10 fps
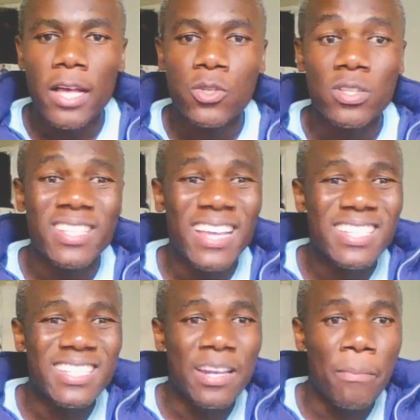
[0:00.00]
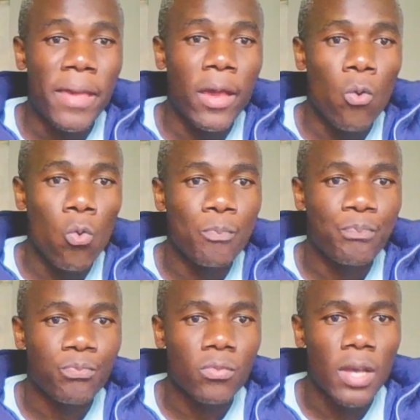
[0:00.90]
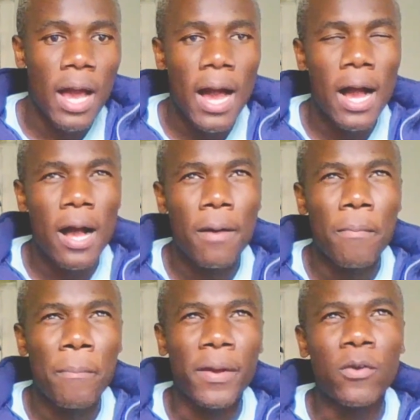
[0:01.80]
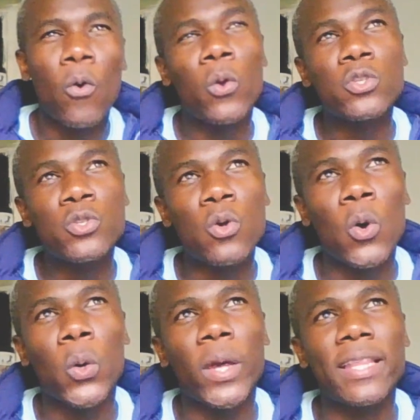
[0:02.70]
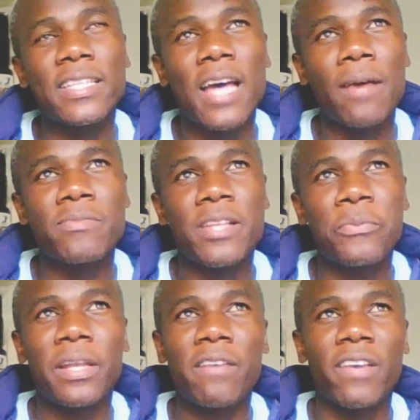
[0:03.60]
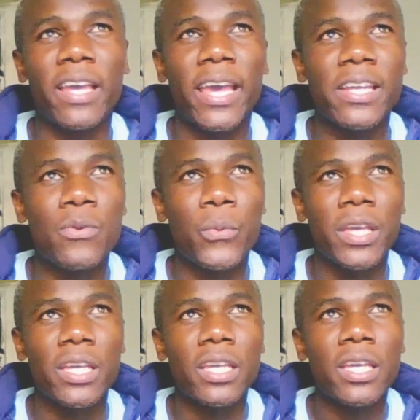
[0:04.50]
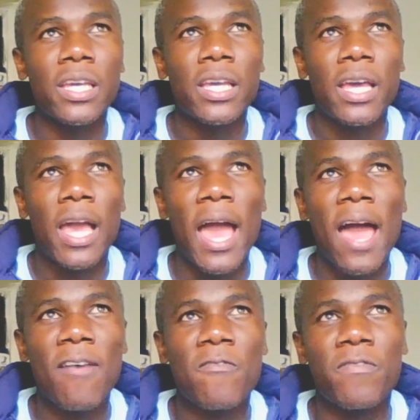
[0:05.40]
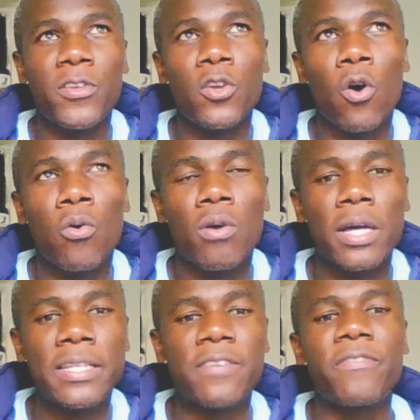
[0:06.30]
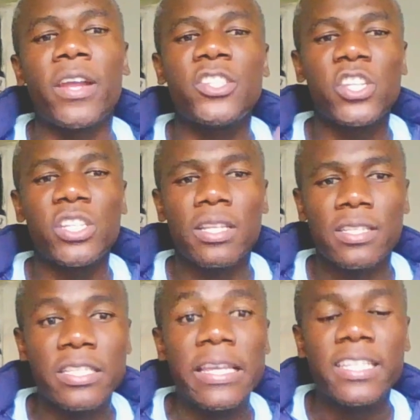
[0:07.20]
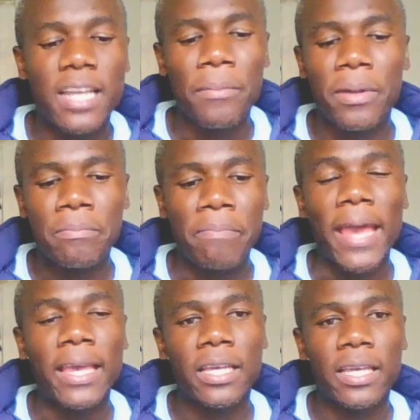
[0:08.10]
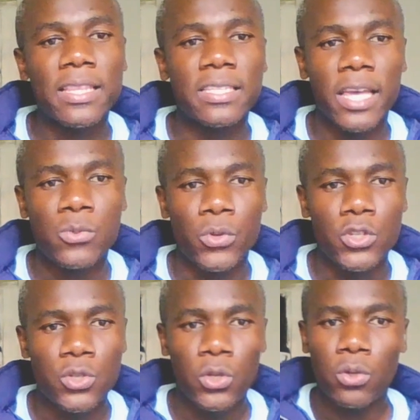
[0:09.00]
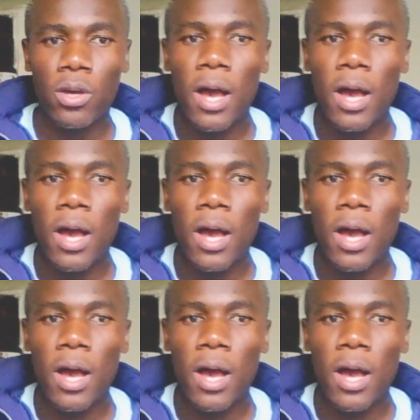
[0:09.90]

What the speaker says: sex is rimbeu. But also in the times that we're living in, we have differentiated. I mean, back in the days we used to